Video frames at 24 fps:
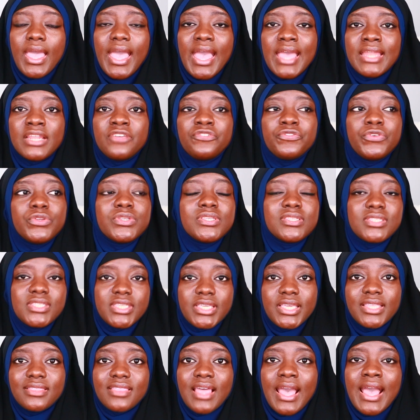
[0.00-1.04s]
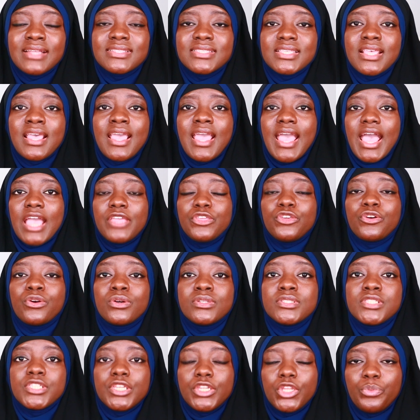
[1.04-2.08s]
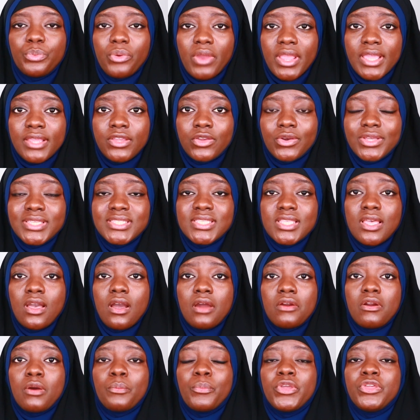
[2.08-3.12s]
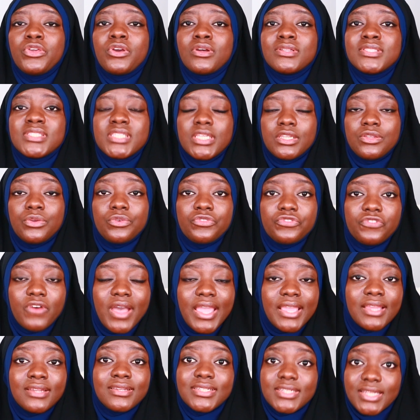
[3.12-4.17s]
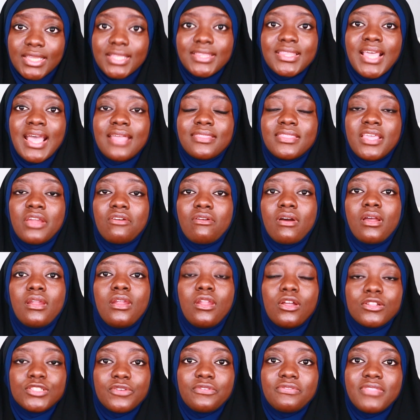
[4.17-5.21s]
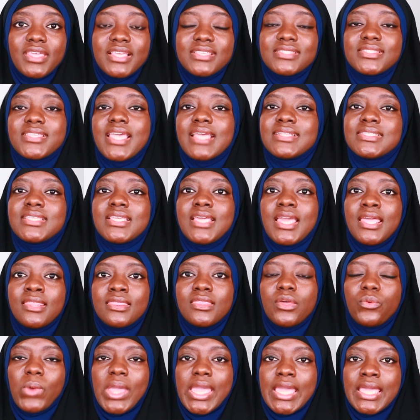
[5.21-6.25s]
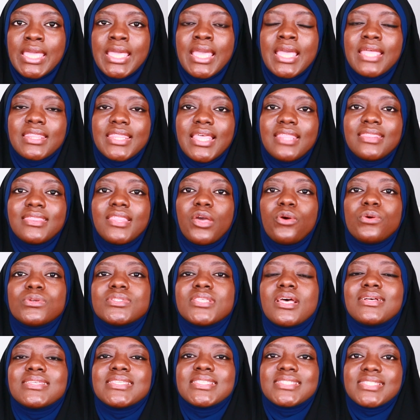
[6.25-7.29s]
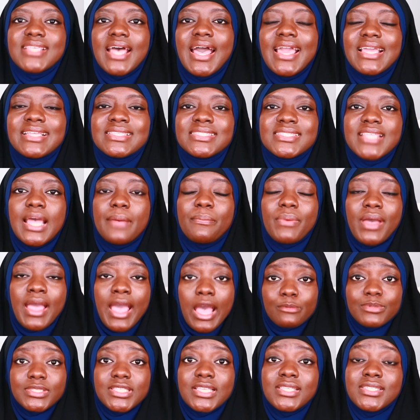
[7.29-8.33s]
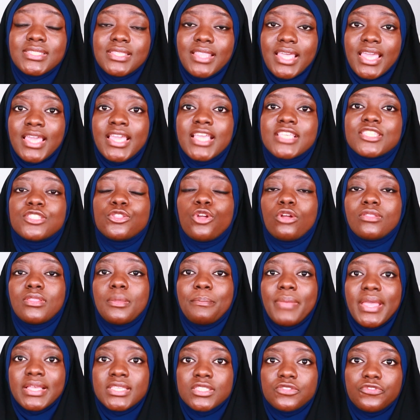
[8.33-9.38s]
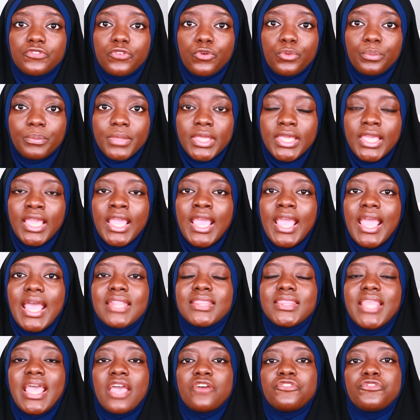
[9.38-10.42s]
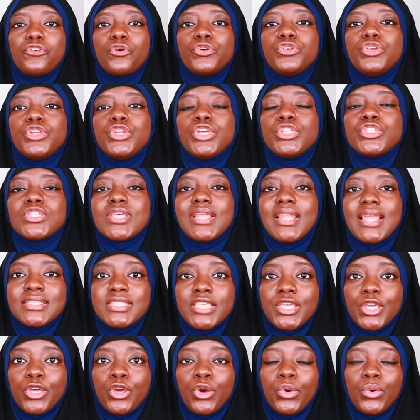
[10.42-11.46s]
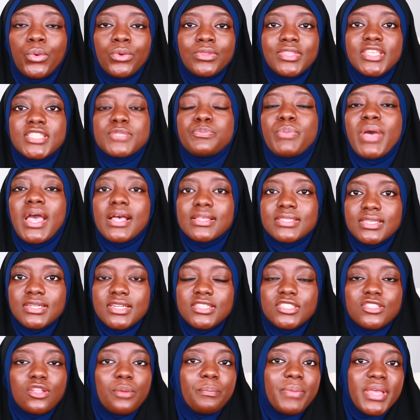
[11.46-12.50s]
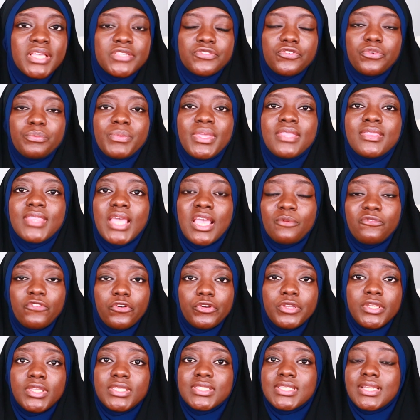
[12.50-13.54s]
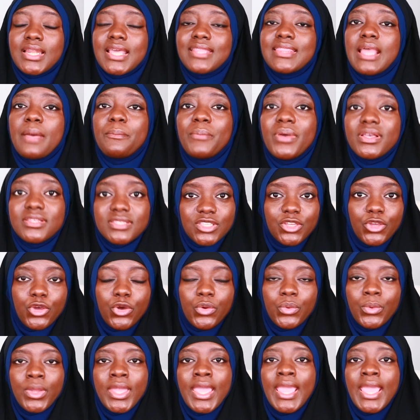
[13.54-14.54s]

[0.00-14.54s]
And if you see that and you continue praying your Istikhara, but you continue finding that there are a lot of things getting in the way, then those are signs that perhaps this thing is not the best for me, and therefore you need to let it go. Or this person is not best for me, and therefore you need to let that person go.